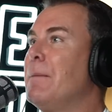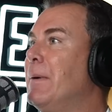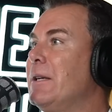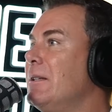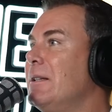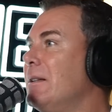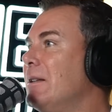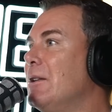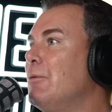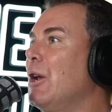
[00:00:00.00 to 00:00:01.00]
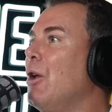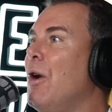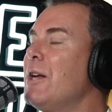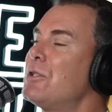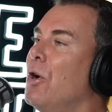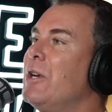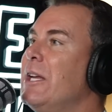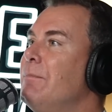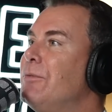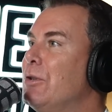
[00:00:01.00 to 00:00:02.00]
But the reliance on
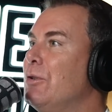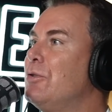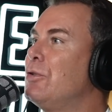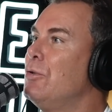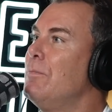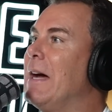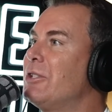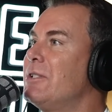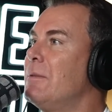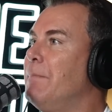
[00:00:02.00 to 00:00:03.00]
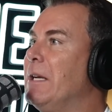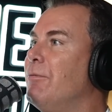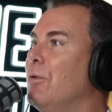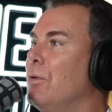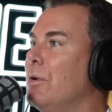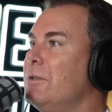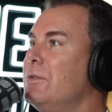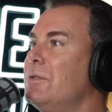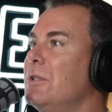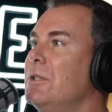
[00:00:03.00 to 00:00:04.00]
him to do too much as a big forward
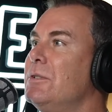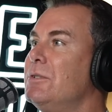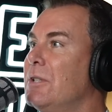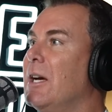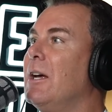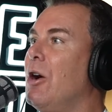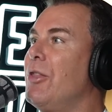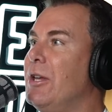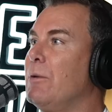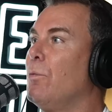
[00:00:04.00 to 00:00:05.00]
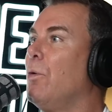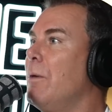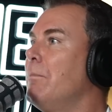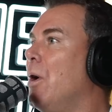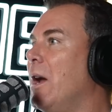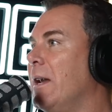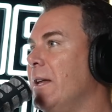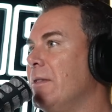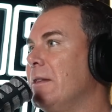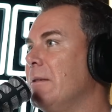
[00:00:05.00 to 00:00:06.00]
is I think what might
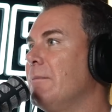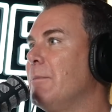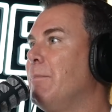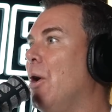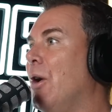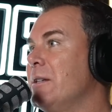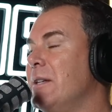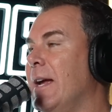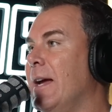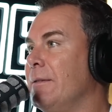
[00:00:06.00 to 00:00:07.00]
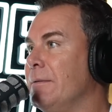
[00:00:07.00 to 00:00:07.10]
let the Pies down.